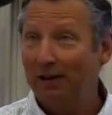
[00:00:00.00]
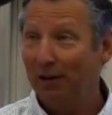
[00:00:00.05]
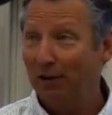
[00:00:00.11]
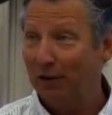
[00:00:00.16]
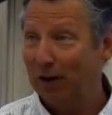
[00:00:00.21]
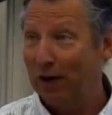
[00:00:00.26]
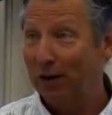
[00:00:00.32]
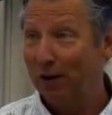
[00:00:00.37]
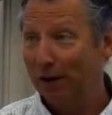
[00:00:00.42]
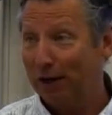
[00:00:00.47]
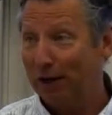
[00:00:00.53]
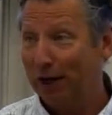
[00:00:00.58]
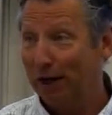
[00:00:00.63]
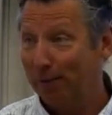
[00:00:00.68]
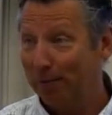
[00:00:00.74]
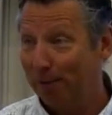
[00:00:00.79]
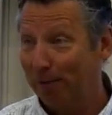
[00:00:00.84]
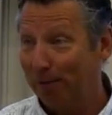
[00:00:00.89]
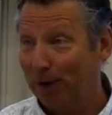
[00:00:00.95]
is they'll say to
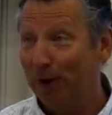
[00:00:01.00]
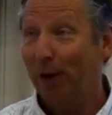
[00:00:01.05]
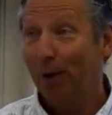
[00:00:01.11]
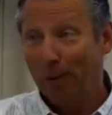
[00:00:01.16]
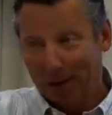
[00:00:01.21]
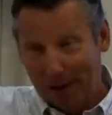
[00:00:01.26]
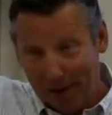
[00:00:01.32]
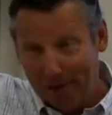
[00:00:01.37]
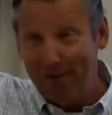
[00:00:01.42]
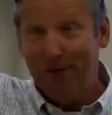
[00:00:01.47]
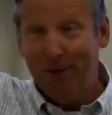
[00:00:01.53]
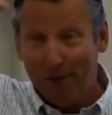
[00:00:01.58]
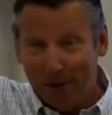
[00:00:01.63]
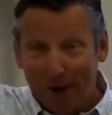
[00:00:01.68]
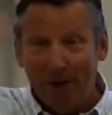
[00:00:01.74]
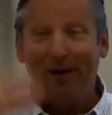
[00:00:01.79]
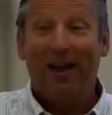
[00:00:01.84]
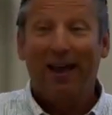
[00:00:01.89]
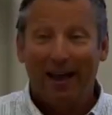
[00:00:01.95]
a kid, you know,
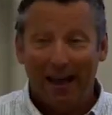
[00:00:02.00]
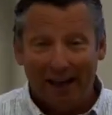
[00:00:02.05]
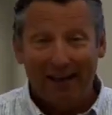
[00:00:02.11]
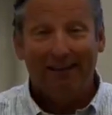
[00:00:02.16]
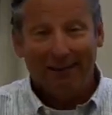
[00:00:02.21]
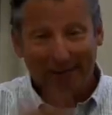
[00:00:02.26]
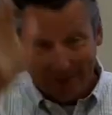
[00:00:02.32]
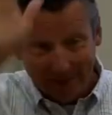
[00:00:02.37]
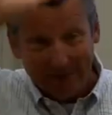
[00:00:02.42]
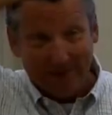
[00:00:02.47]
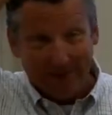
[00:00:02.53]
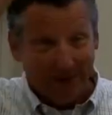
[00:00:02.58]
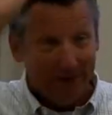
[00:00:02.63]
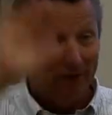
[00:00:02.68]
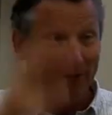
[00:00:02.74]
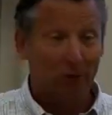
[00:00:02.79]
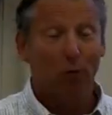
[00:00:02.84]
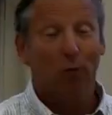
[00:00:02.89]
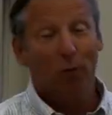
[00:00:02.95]
love you, okay,
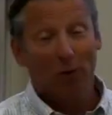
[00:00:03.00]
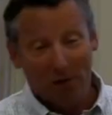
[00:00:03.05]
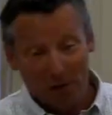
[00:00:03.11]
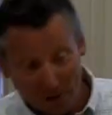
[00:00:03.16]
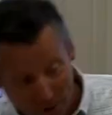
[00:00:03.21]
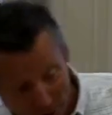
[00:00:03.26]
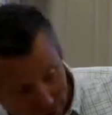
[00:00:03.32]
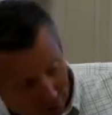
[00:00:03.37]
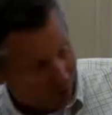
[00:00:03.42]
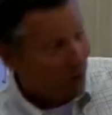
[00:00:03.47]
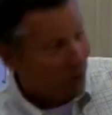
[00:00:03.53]
get to school, whether